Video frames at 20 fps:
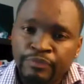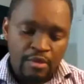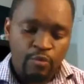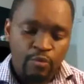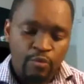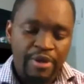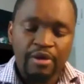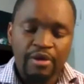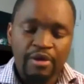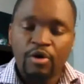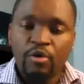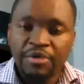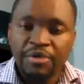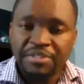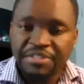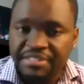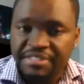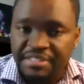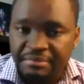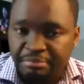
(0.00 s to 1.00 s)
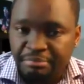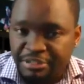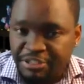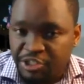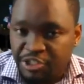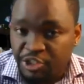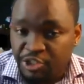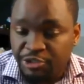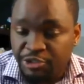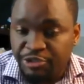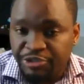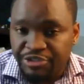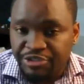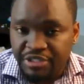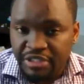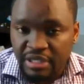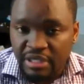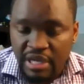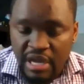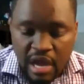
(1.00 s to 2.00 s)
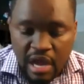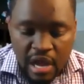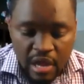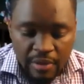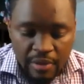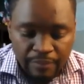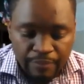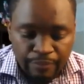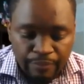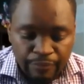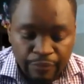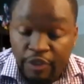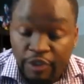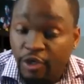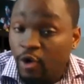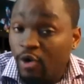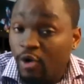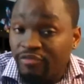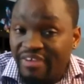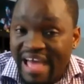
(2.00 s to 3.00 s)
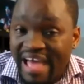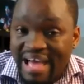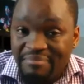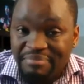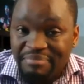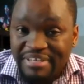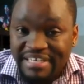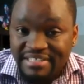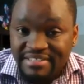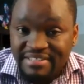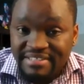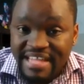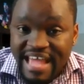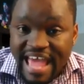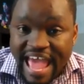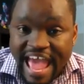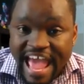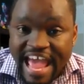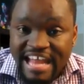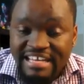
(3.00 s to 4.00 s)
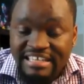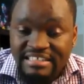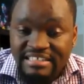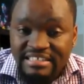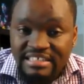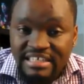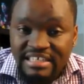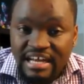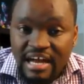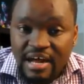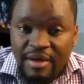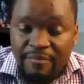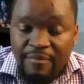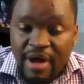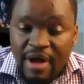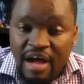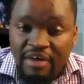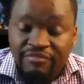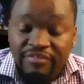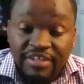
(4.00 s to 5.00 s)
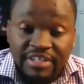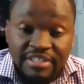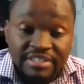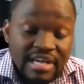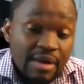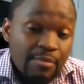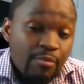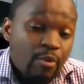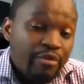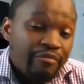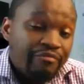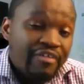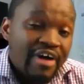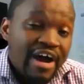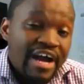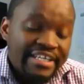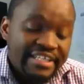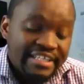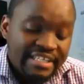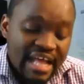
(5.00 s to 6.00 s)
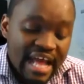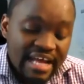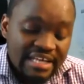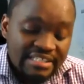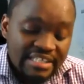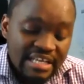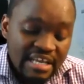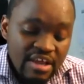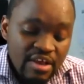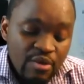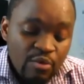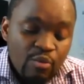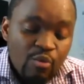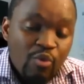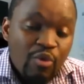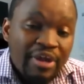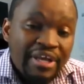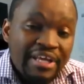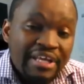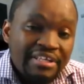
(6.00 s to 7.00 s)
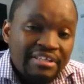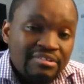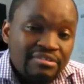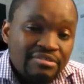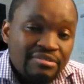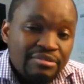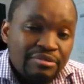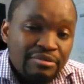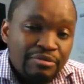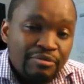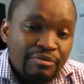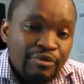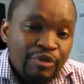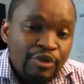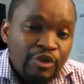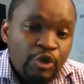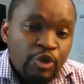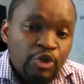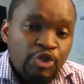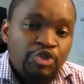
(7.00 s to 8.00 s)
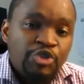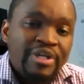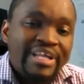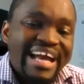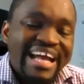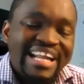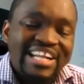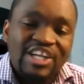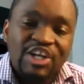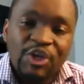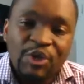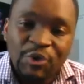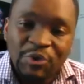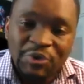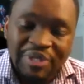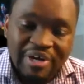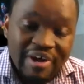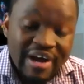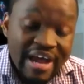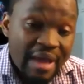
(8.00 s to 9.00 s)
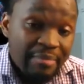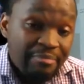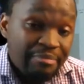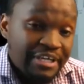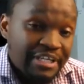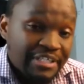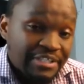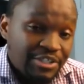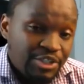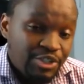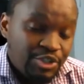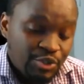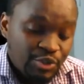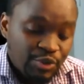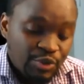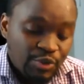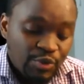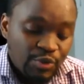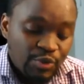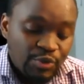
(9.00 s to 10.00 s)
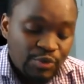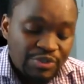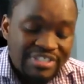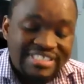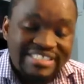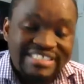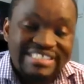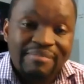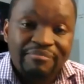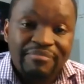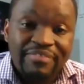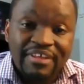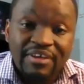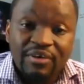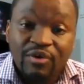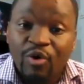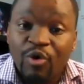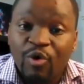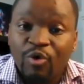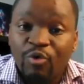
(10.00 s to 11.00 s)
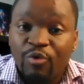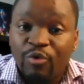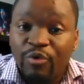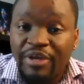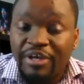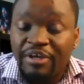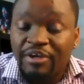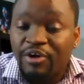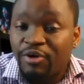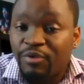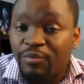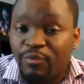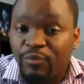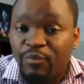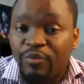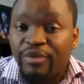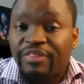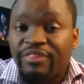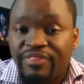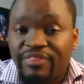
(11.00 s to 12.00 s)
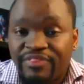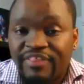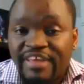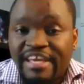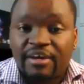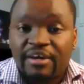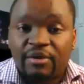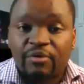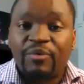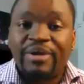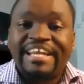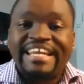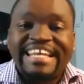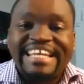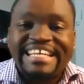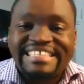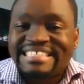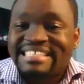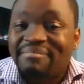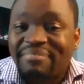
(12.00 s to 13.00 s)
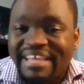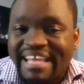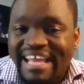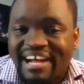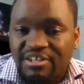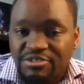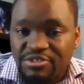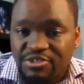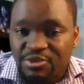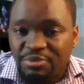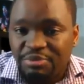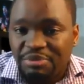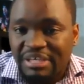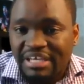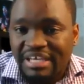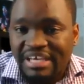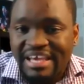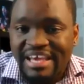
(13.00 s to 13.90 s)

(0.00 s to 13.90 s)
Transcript: we're always in pursuit um, you know of happiness and um, half of the time we find that we usually allude our happiness to something or we we think we need something else to be